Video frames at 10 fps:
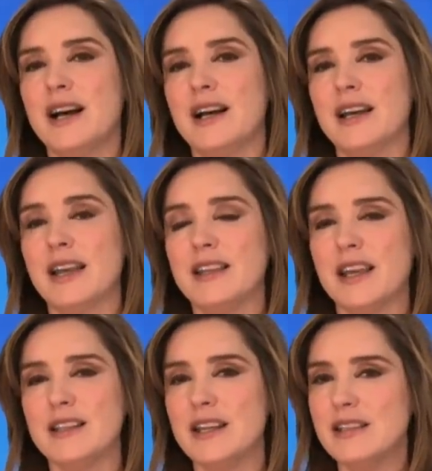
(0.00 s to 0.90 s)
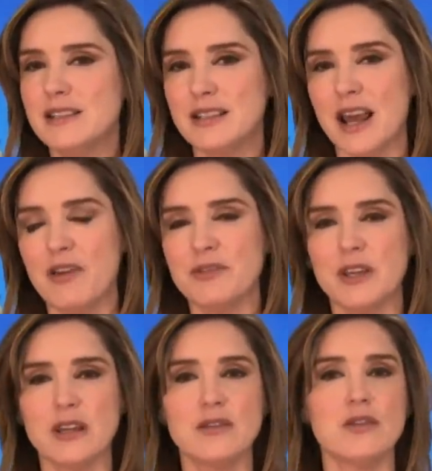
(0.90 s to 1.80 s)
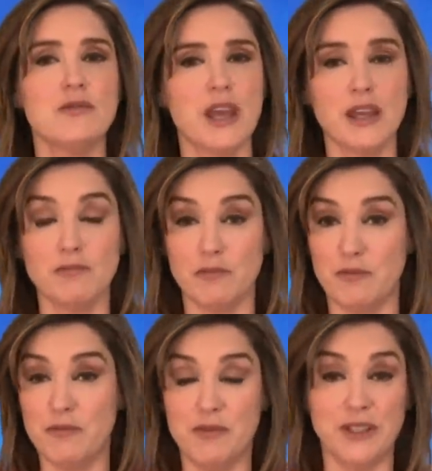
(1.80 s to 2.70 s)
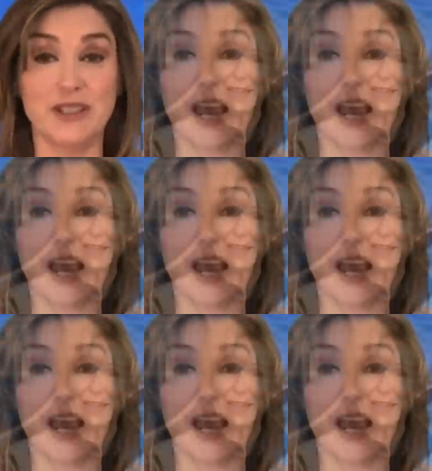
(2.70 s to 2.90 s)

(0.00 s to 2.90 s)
And his staff says the